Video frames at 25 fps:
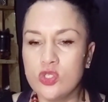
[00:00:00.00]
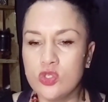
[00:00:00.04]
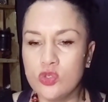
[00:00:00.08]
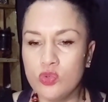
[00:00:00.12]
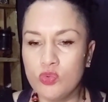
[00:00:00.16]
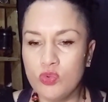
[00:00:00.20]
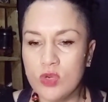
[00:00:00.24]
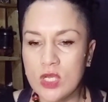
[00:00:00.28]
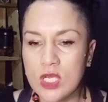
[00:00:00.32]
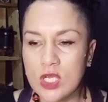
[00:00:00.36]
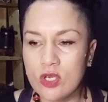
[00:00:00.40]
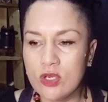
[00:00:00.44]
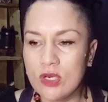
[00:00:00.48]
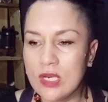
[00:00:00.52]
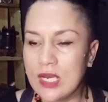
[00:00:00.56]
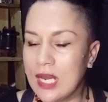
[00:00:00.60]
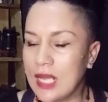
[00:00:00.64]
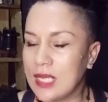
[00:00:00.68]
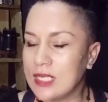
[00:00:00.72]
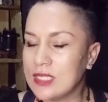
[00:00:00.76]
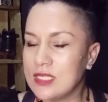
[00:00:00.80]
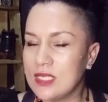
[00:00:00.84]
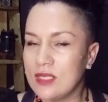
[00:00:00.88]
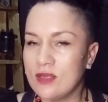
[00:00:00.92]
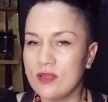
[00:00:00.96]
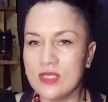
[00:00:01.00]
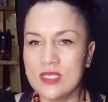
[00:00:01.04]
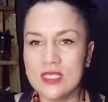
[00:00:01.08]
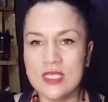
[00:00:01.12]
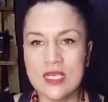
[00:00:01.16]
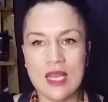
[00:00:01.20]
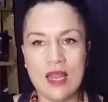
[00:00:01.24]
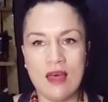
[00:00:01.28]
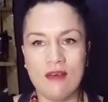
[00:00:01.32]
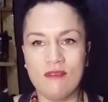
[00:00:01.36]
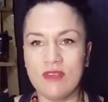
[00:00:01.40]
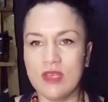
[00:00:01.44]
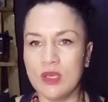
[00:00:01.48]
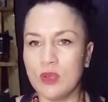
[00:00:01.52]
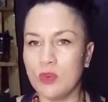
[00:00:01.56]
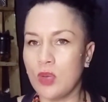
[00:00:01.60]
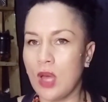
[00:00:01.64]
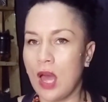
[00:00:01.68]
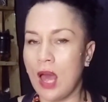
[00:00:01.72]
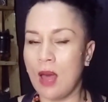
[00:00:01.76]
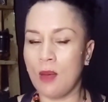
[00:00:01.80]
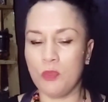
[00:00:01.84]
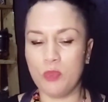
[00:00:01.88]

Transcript: to reconnect in this loving